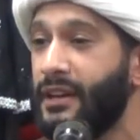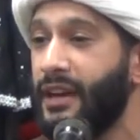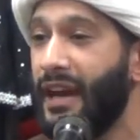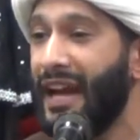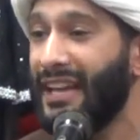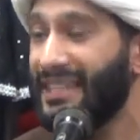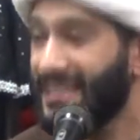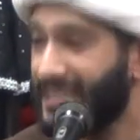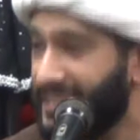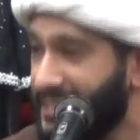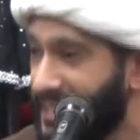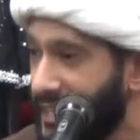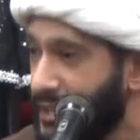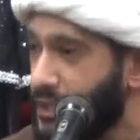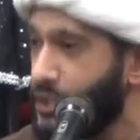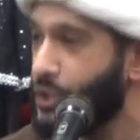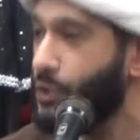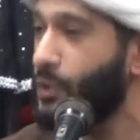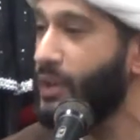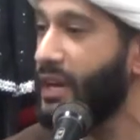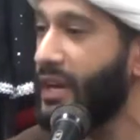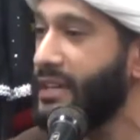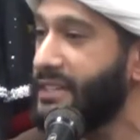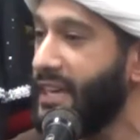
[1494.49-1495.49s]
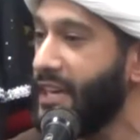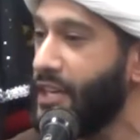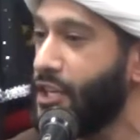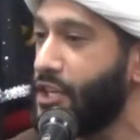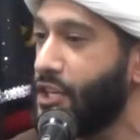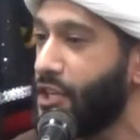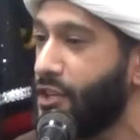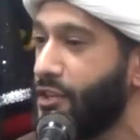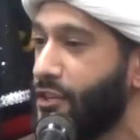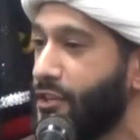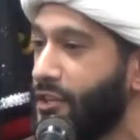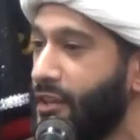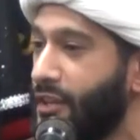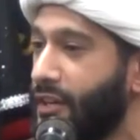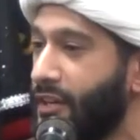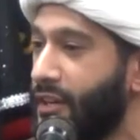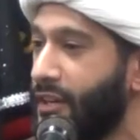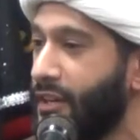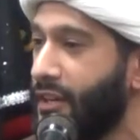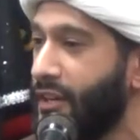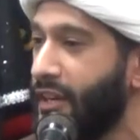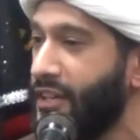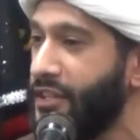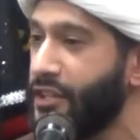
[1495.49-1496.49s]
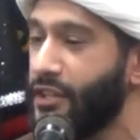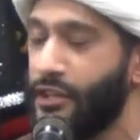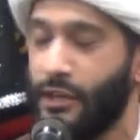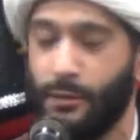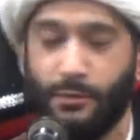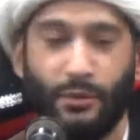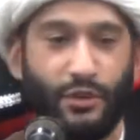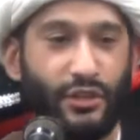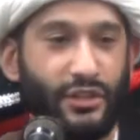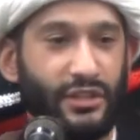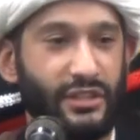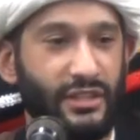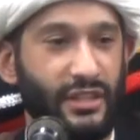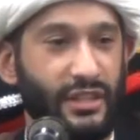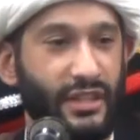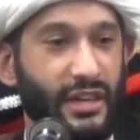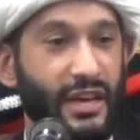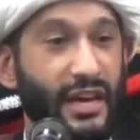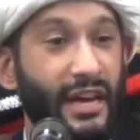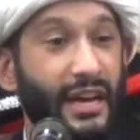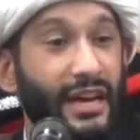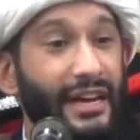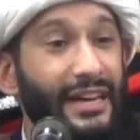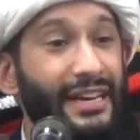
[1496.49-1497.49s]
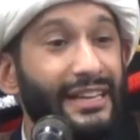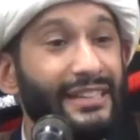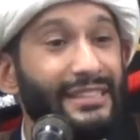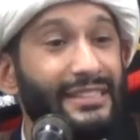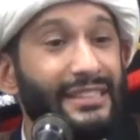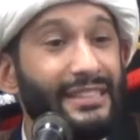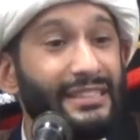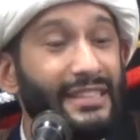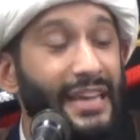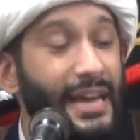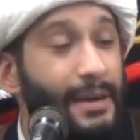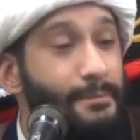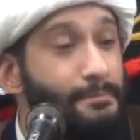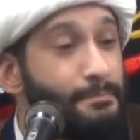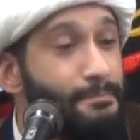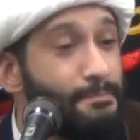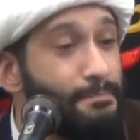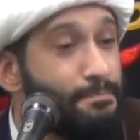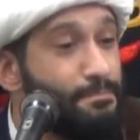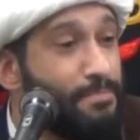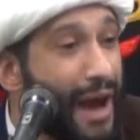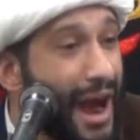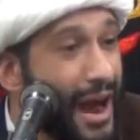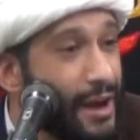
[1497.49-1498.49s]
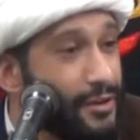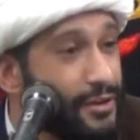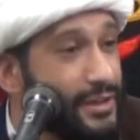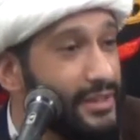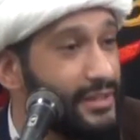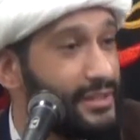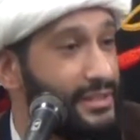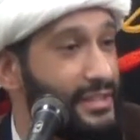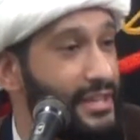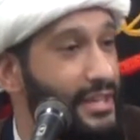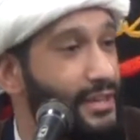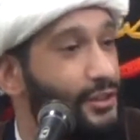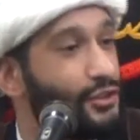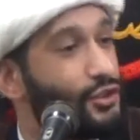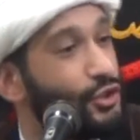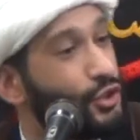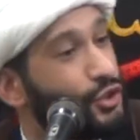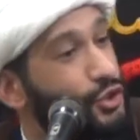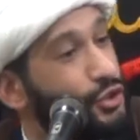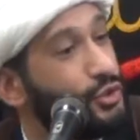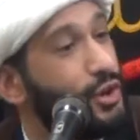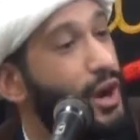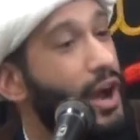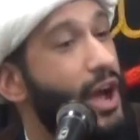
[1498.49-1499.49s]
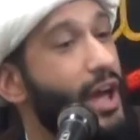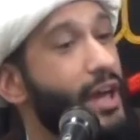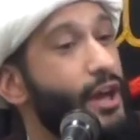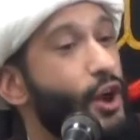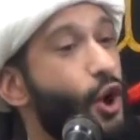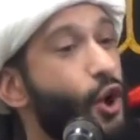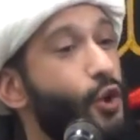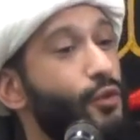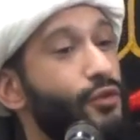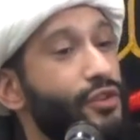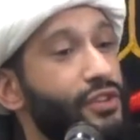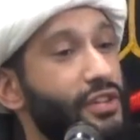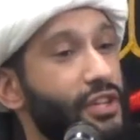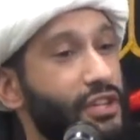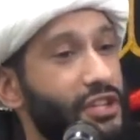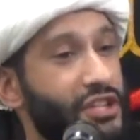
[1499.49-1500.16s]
and sexualization in the community. It is embarrassing to cry over the